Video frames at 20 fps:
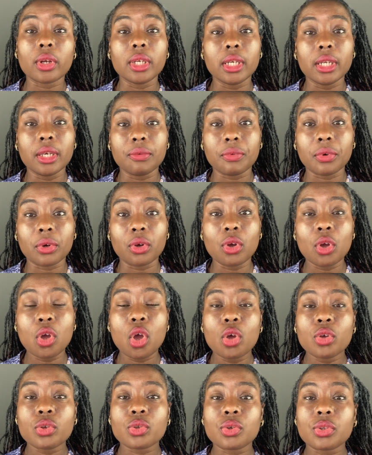liver,
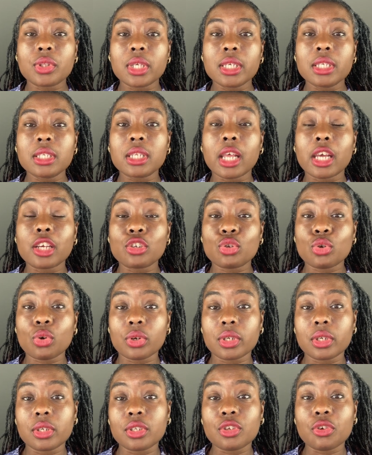so things like
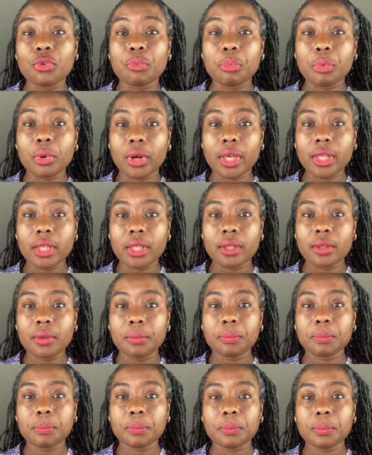shortness of breath.
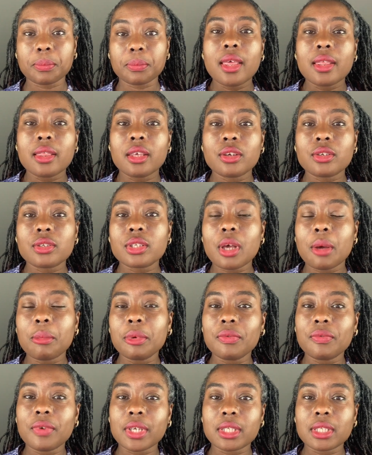There are some
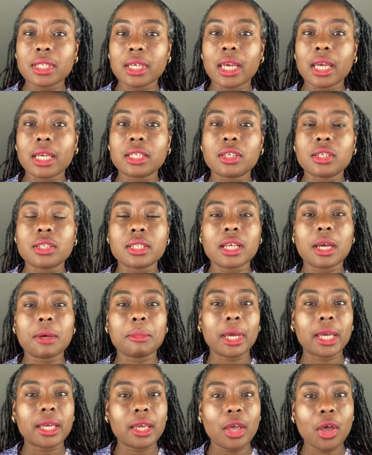investigations that
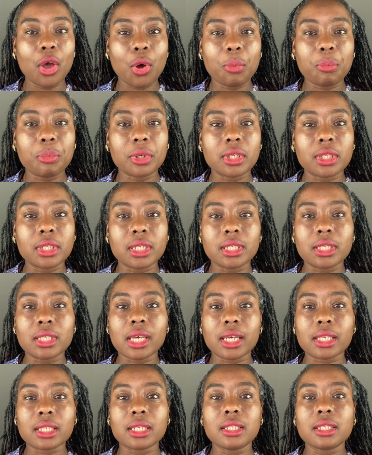might help in
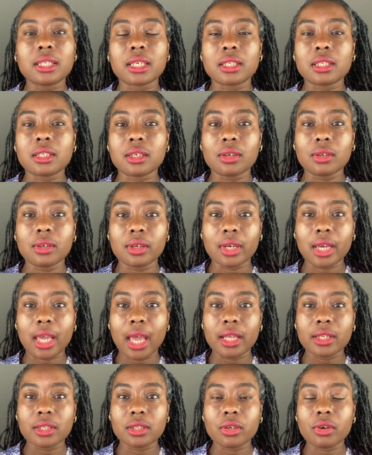detecting testicular
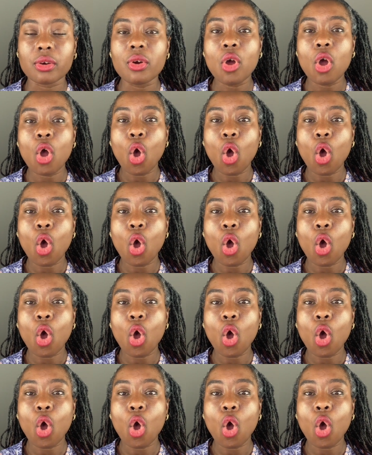cancer.